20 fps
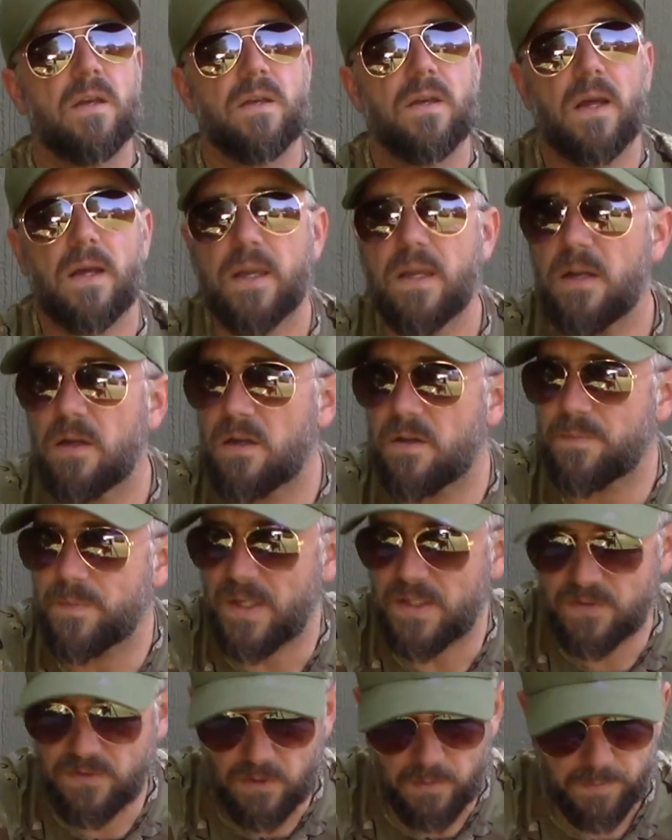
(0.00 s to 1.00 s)
Now get off
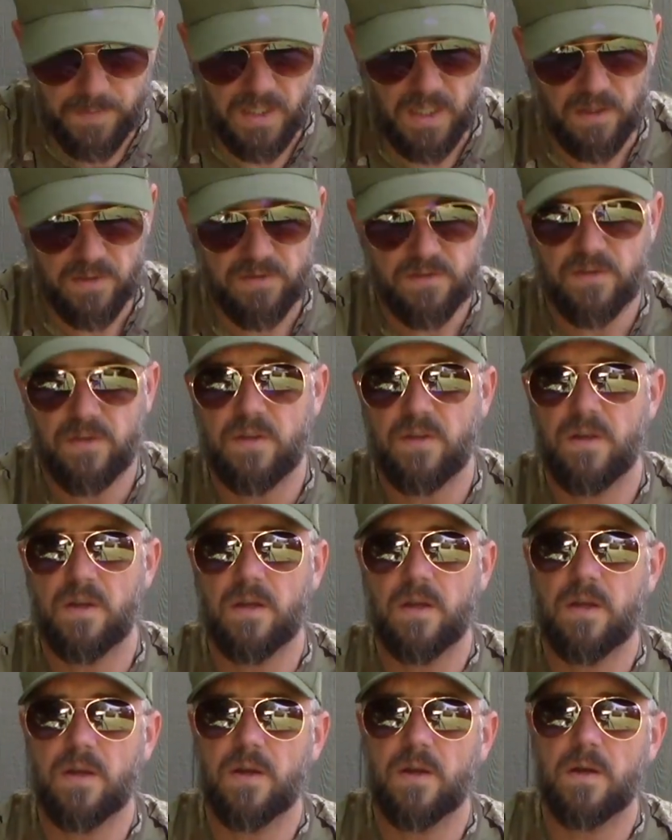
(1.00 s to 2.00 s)
my soapbox.
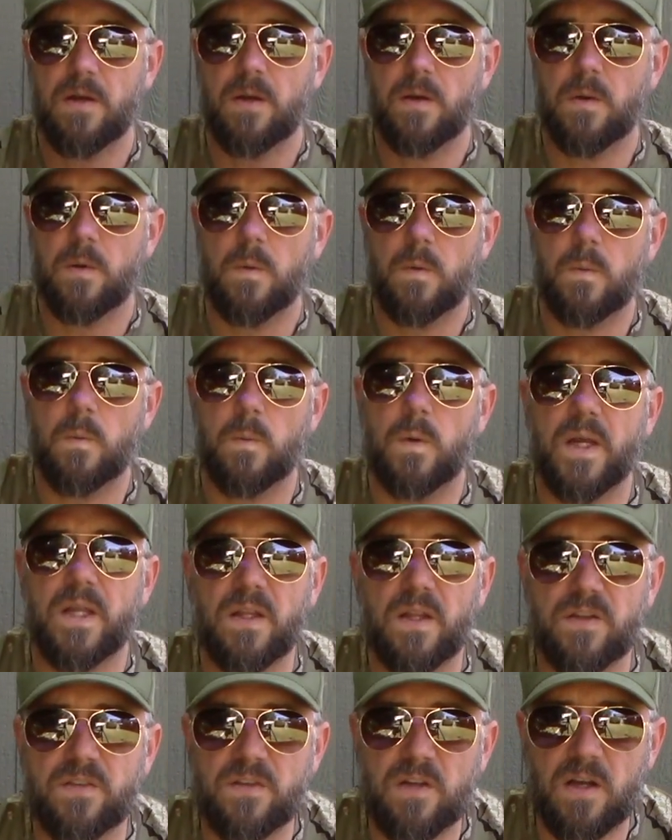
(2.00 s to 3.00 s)
Way
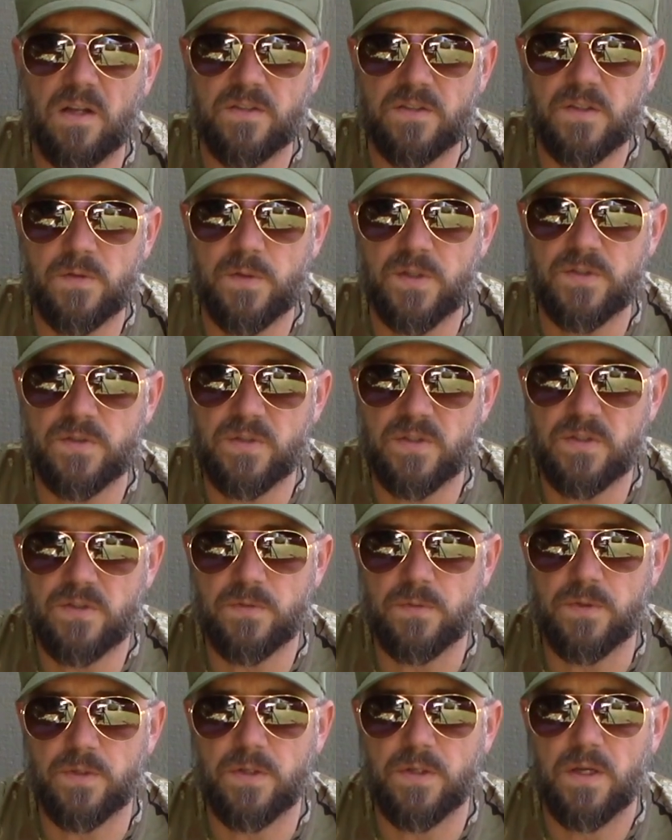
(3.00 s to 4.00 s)
less consequence of this
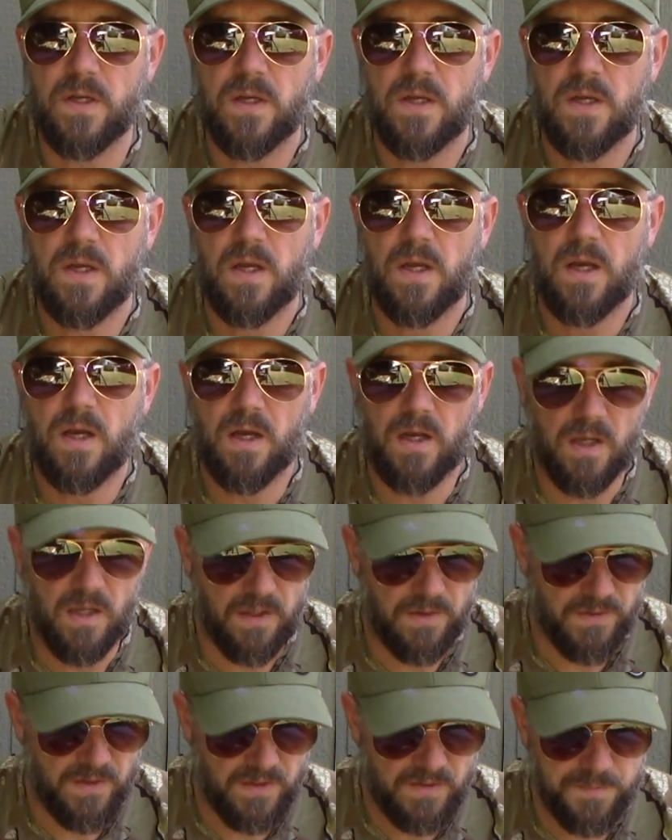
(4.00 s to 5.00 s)
one.
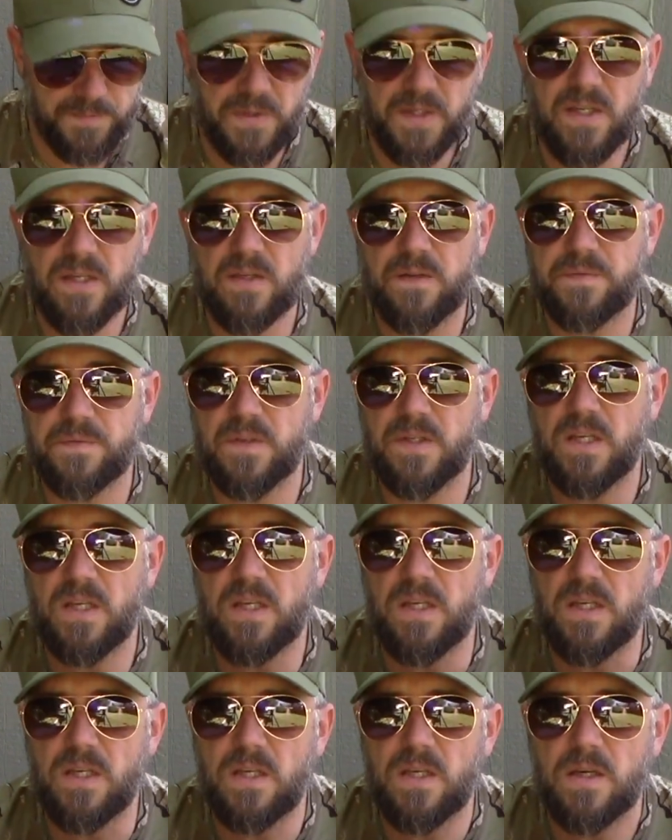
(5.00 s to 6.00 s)
This
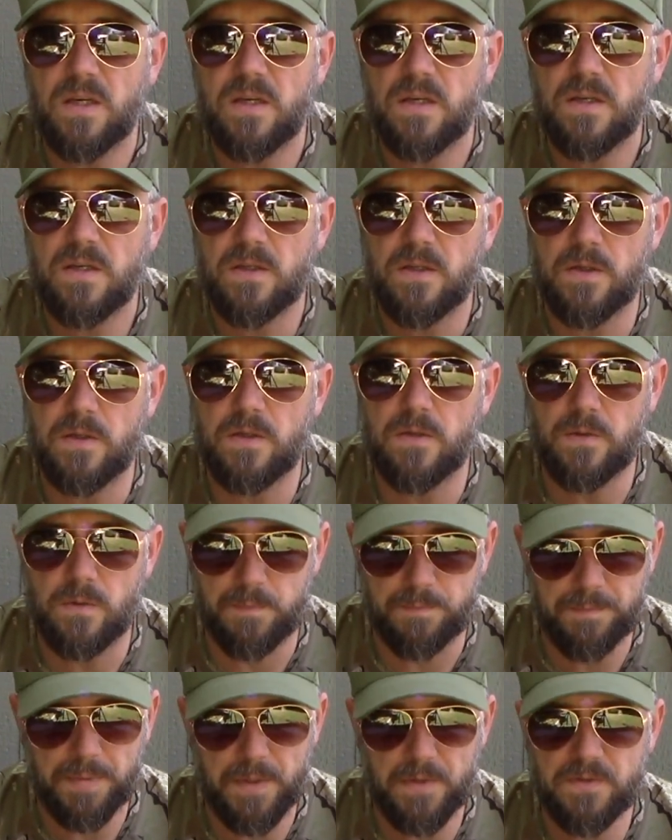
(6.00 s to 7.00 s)
PFD
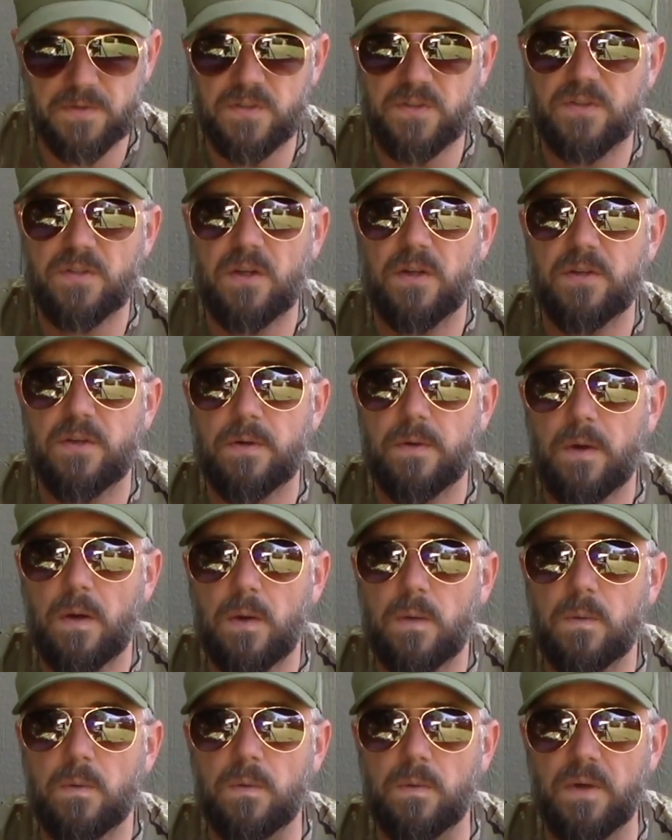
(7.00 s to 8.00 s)
you purchase on your
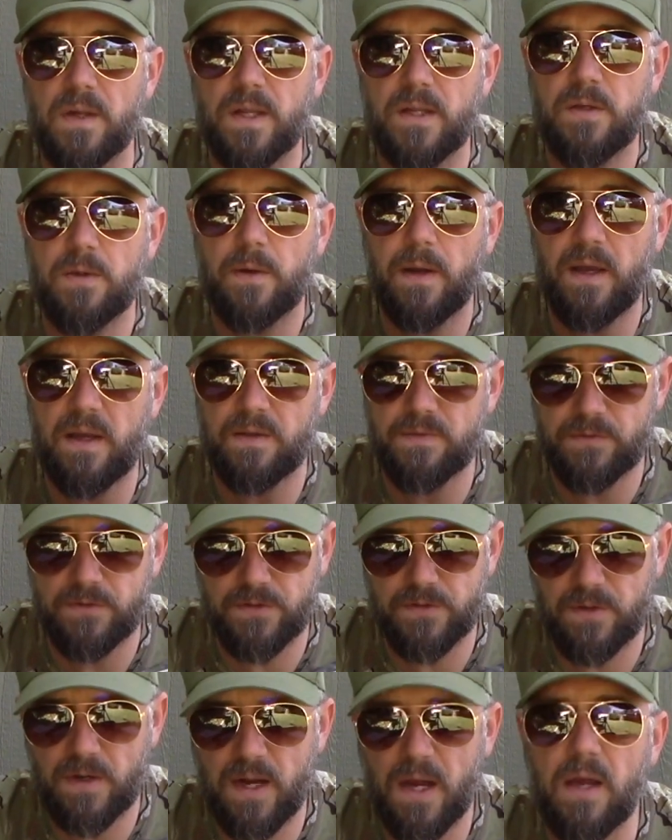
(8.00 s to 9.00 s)
own and you have
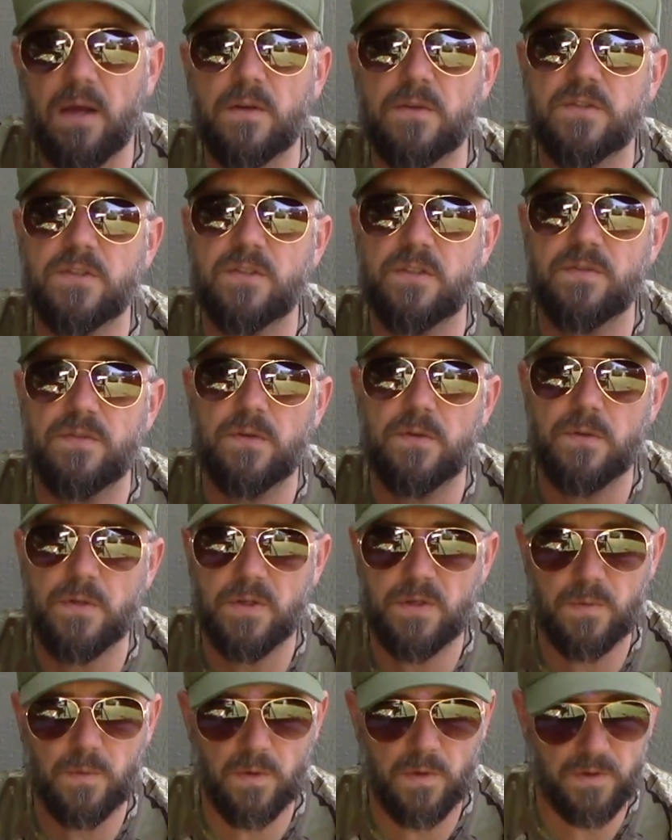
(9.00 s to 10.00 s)
at your house, and if you
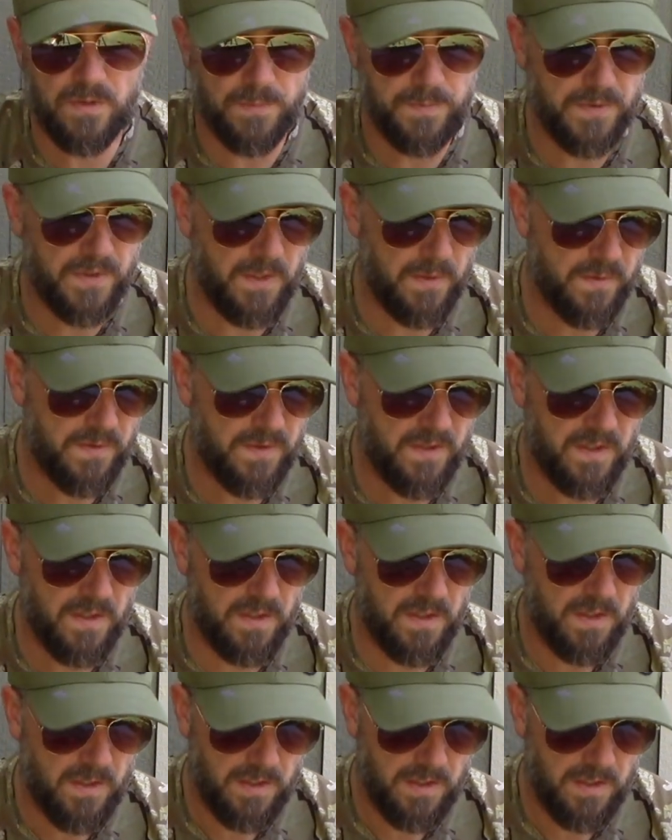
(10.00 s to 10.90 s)
really want to play with it,